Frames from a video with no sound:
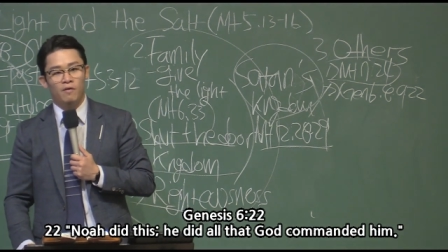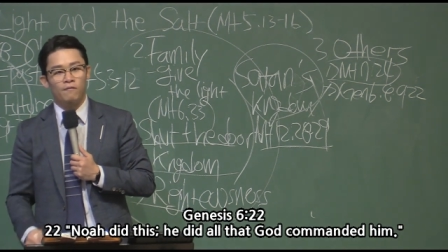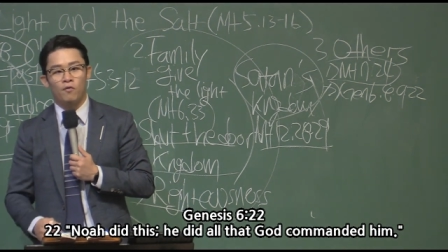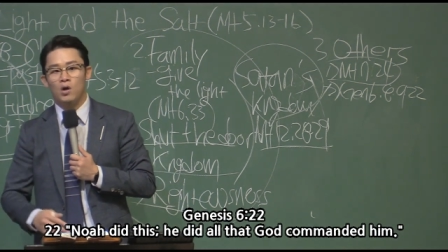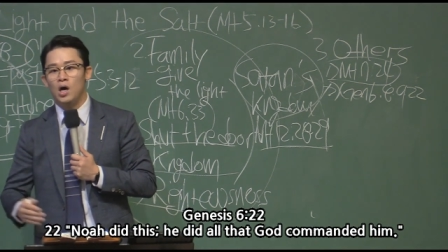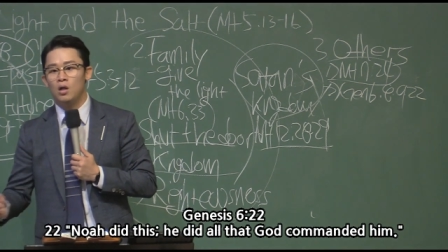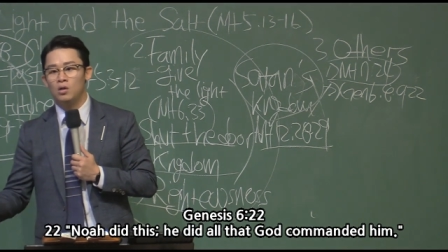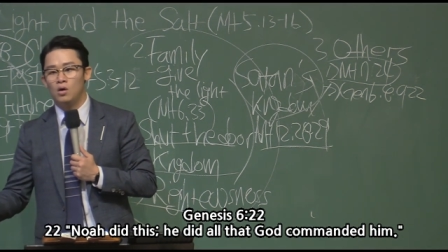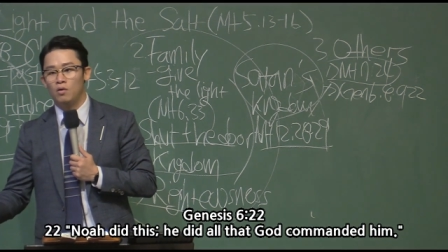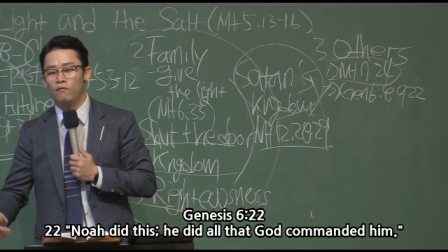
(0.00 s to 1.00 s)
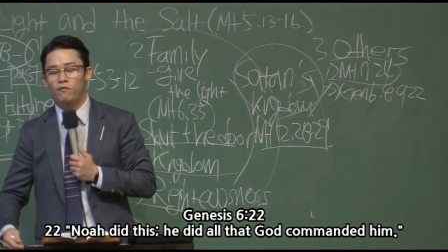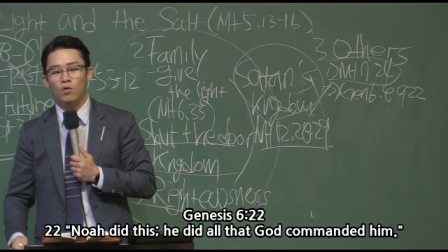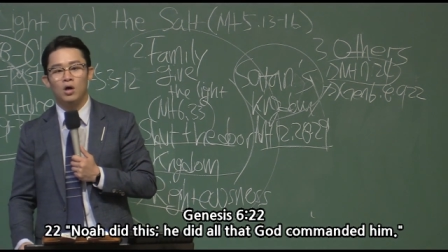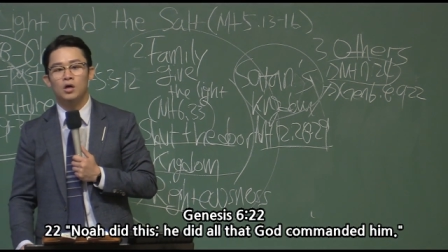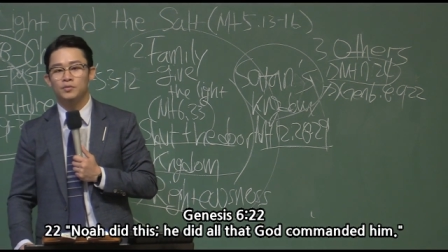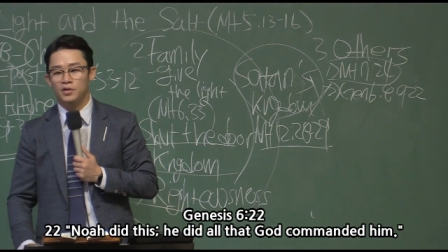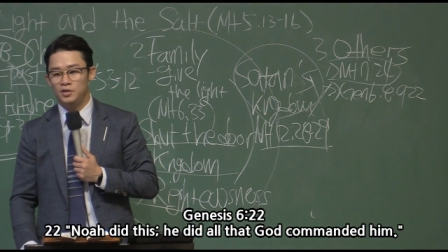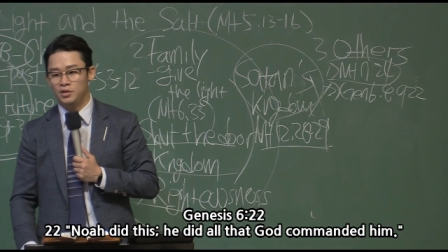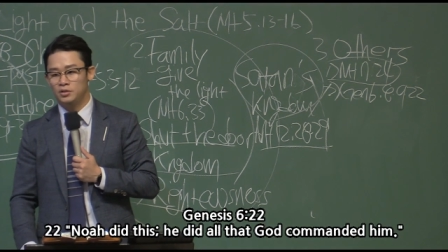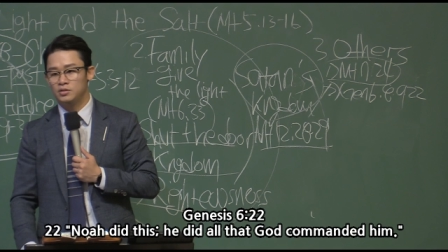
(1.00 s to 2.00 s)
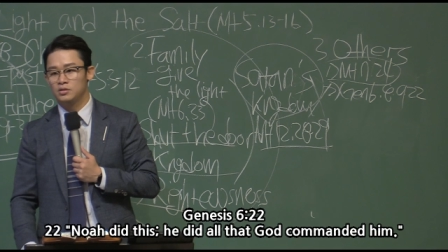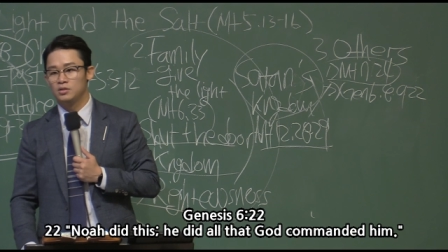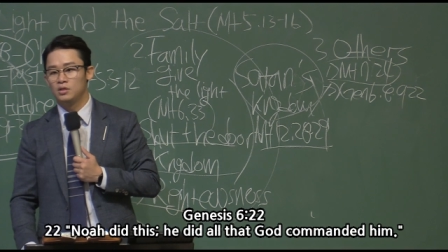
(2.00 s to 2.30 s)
For how long? 400 years.